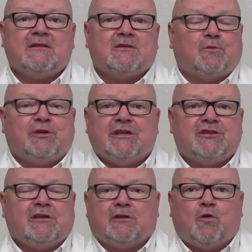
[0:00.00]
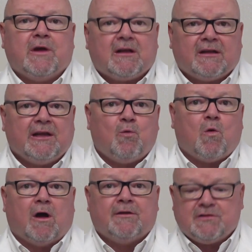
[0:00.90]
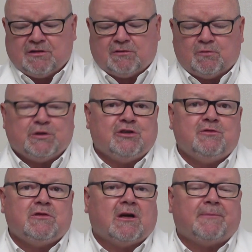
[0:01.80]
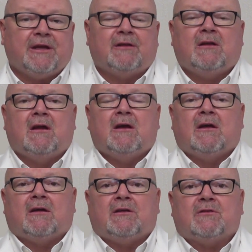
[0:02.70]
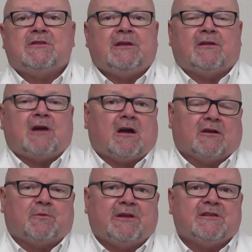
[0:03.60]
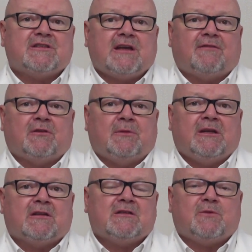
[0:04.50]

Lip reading: So we'll get you in quickly. 1, 2, when you do come in, you'll see the doctor within 7 minutes.